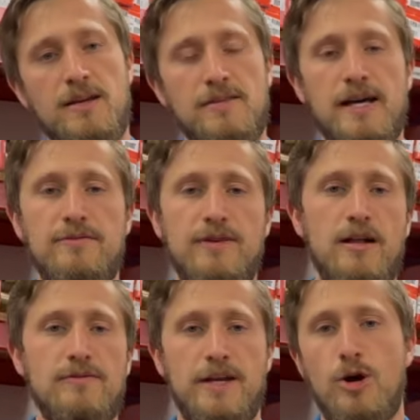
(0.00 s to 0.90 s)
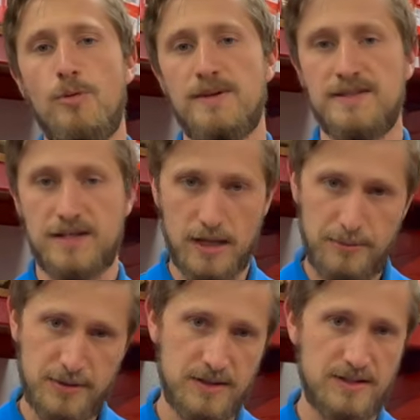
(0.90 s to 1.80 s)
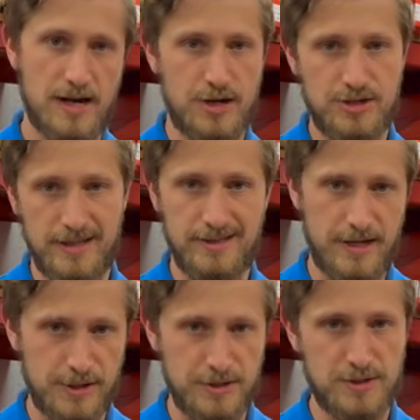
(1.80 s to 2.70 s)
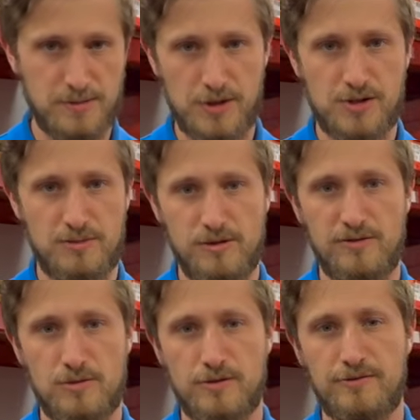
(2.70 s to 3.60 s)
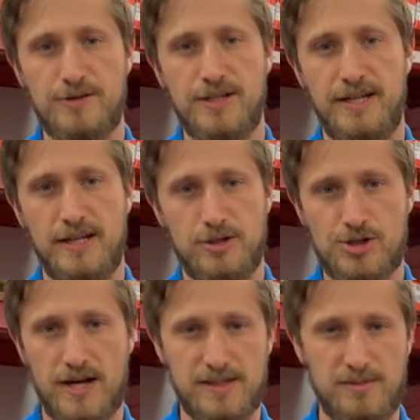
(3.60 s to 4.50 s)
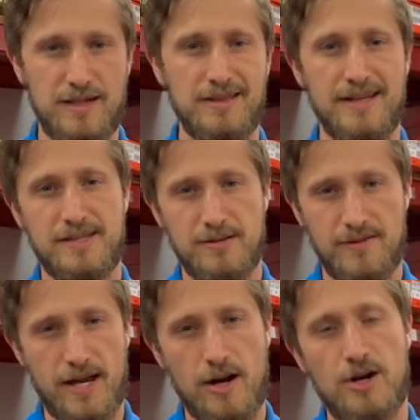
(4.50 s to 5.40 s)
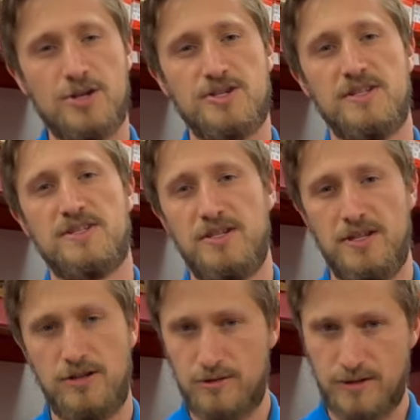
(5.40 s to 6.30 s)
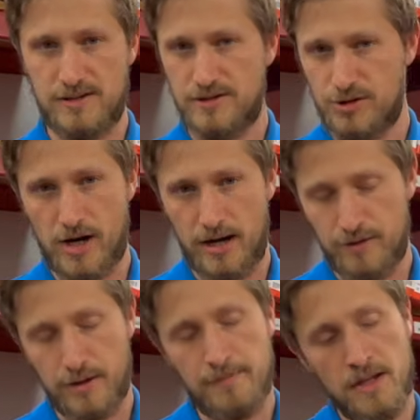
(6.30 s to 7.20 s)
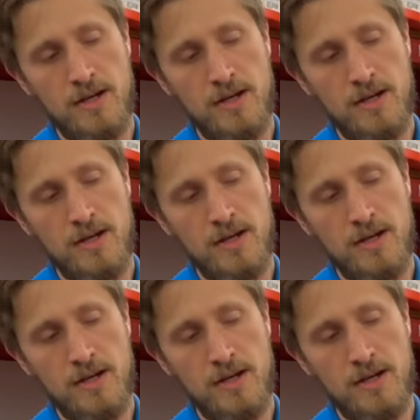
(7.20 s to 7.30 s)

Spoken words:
that valving opens up to actually let your suspension move more freely and transmit less of that harshness to you as the driver,